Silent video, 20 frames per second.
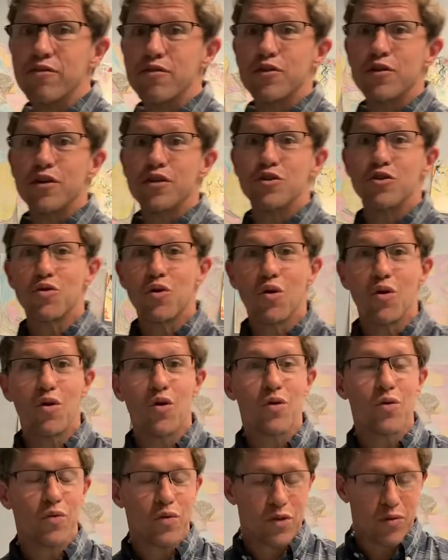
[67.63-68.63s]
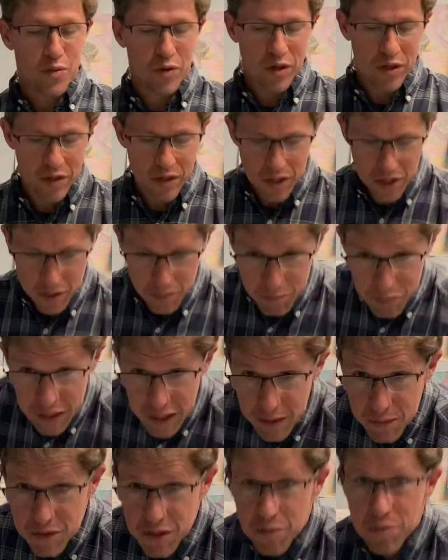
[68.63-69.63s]
you control when you want to pick
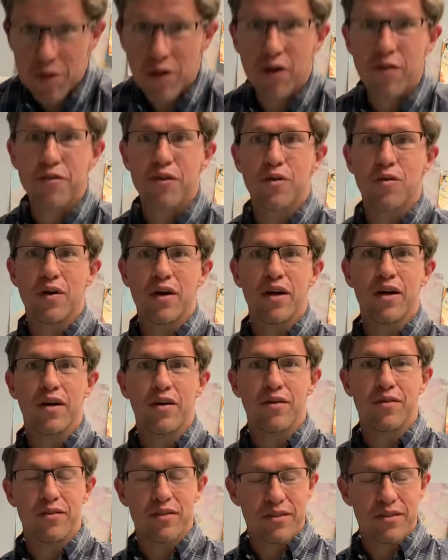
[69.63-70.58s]
up something off the ground,